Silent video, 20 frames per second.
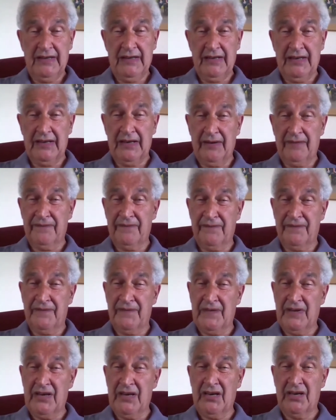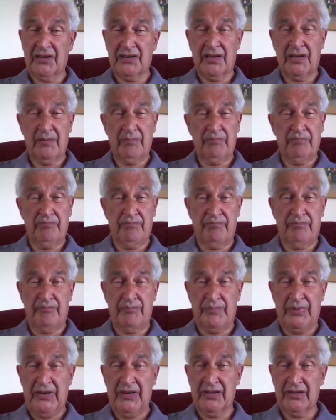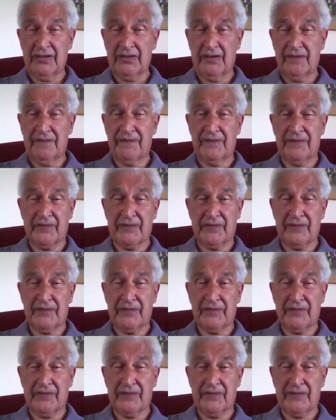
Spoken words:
in a very big,